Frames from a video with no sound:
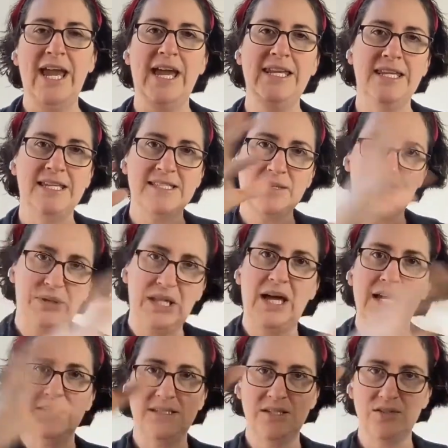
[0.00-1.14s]
and it gets
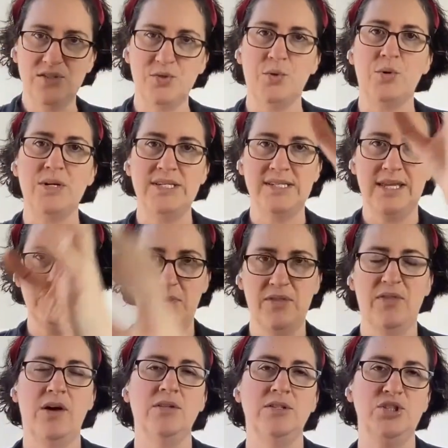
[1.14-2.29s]
applied to stories and
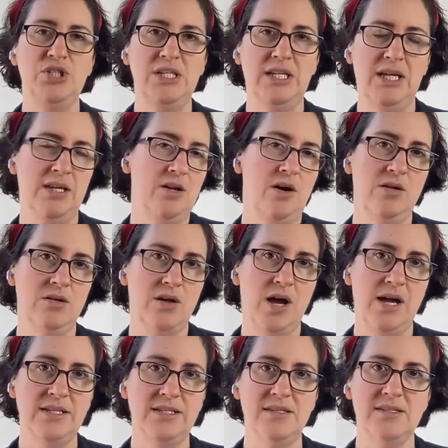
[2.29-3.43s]
mythology in all
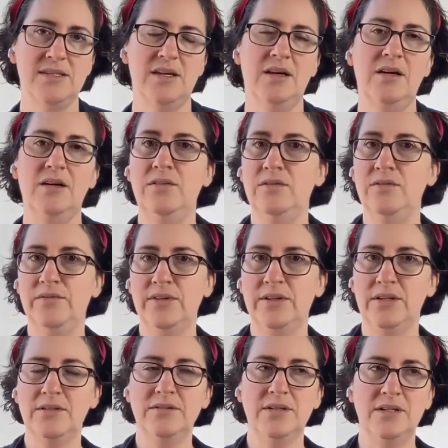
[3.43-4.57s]
kinds of
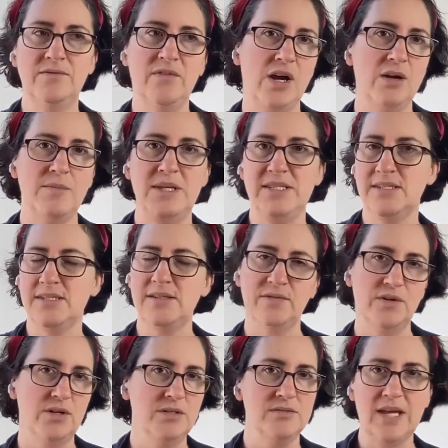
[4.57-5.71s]
environments,
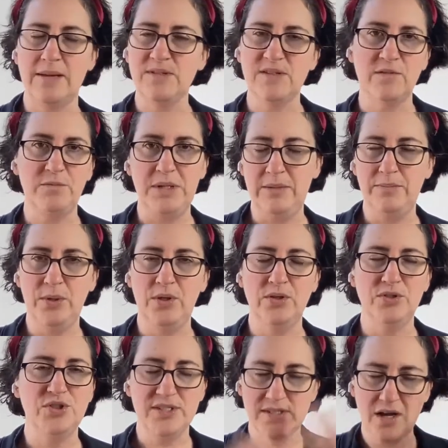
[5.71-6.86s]
different types of
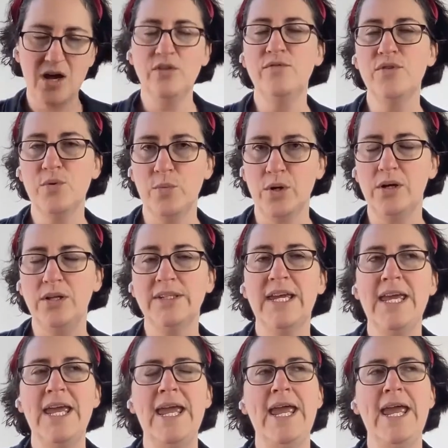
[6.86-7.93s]
people, just all over the world.